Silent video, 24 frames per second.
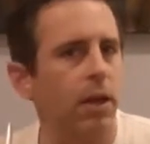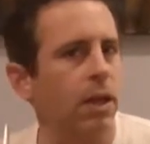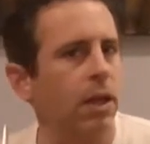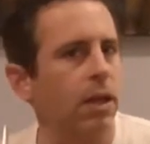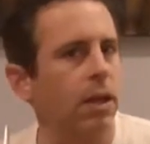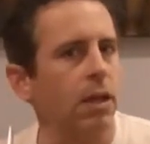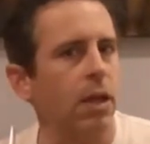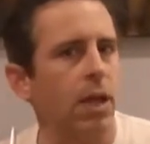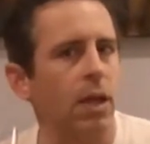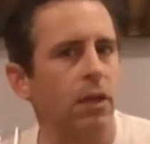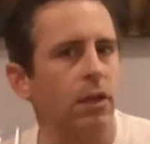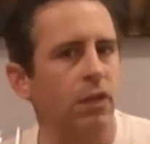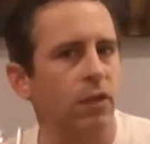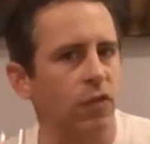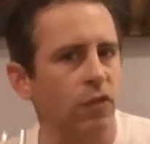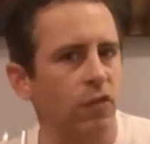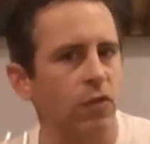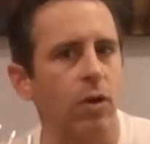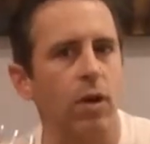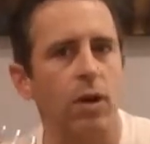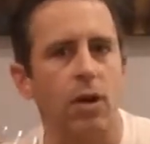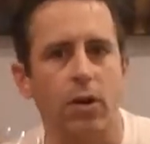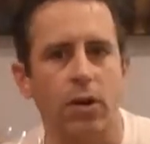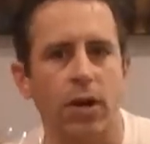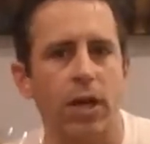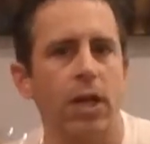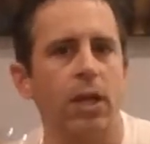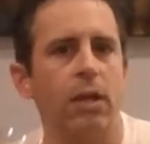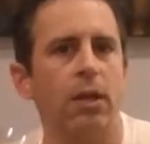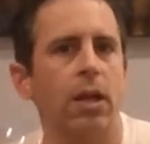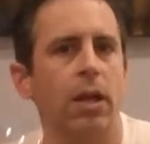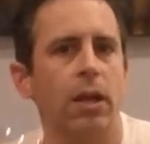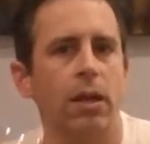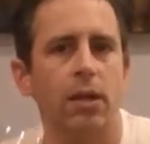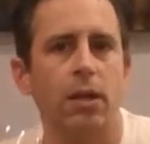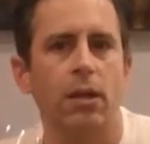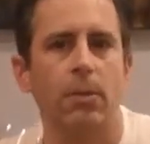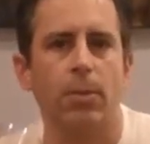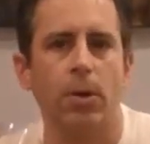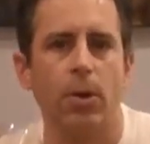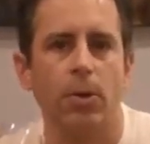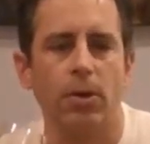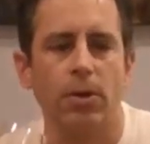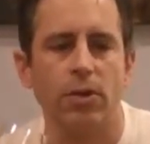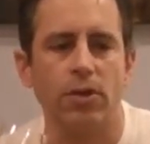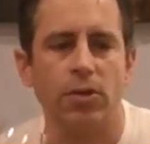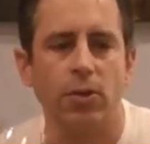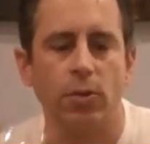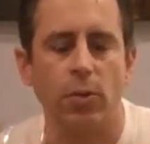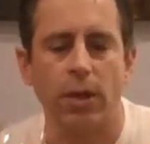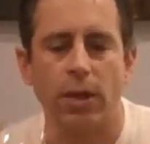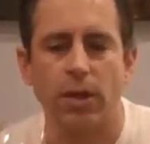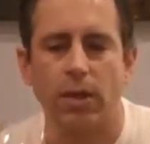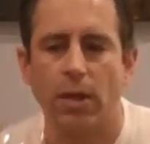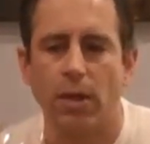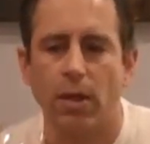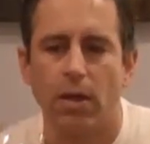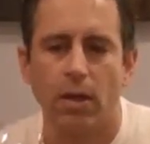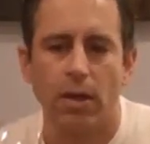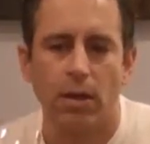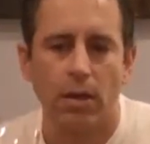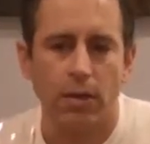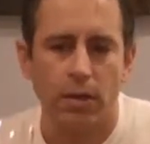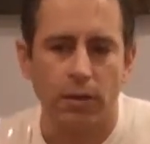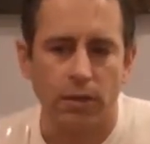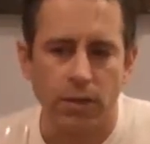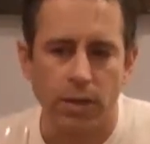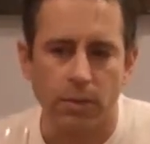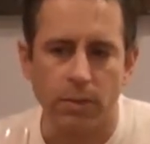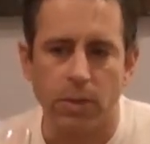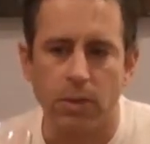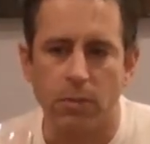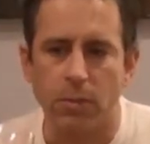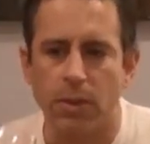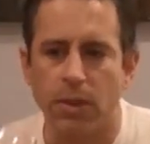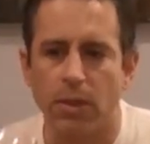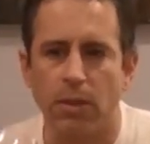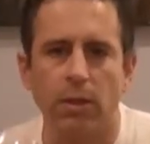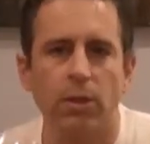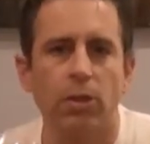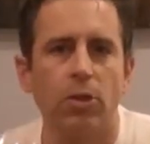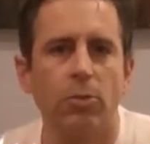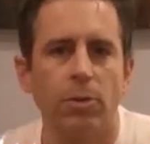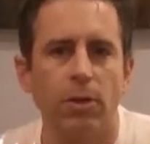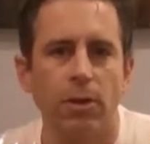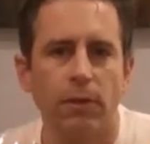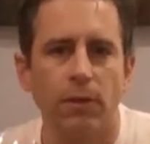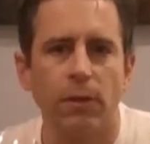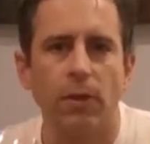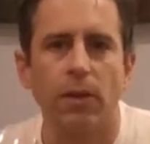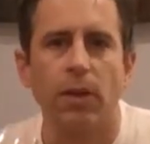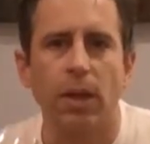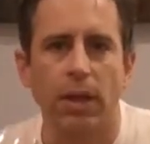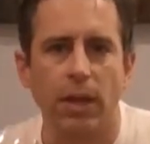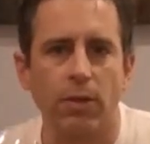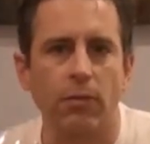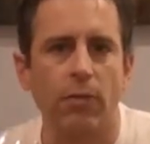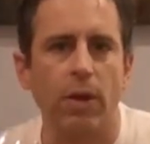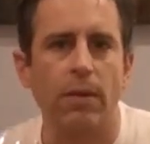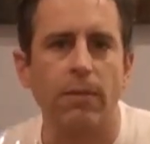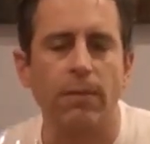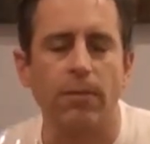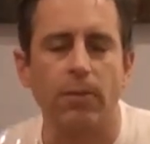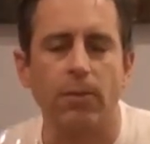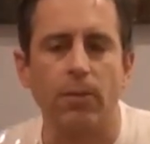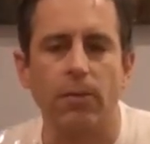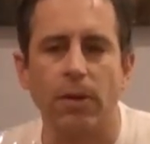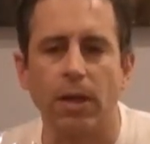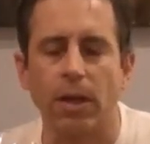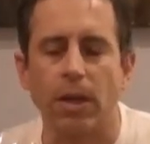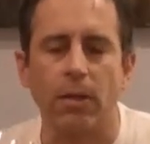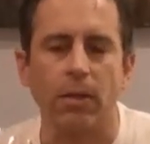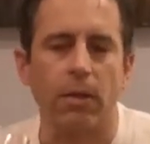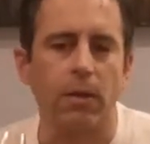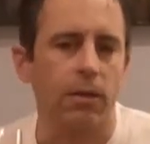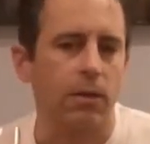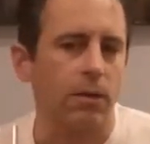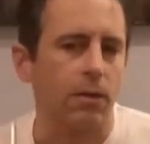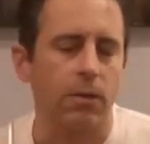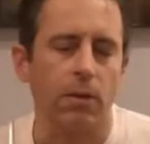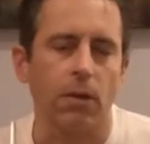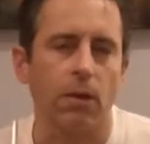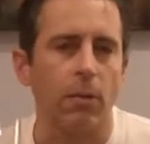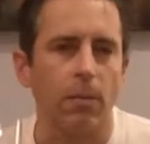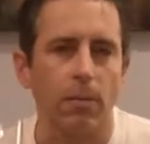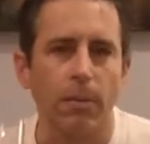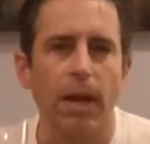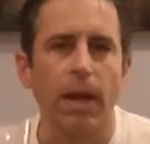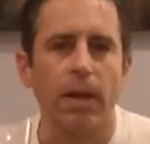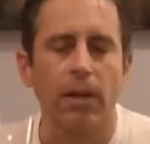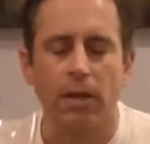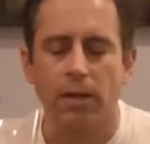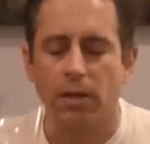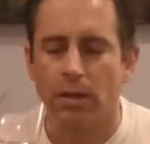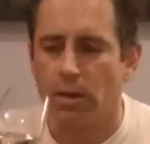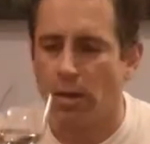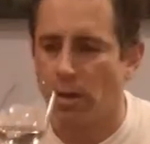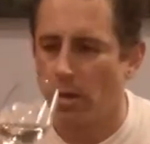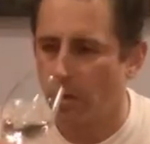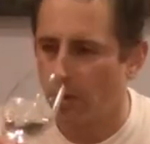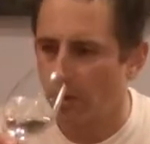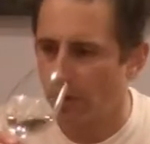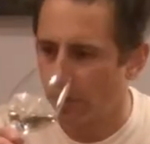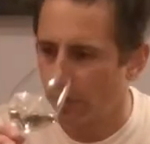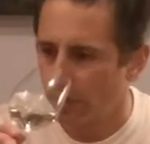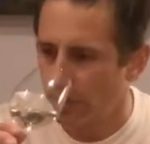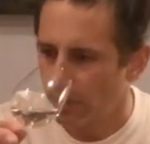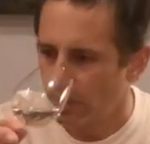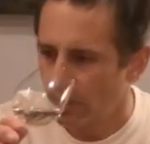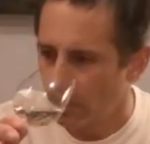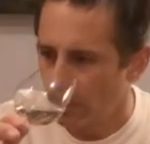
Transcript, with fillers: a straw or hay-like component to it. There seems to be a little bit of a light grapefruit and or melon nose.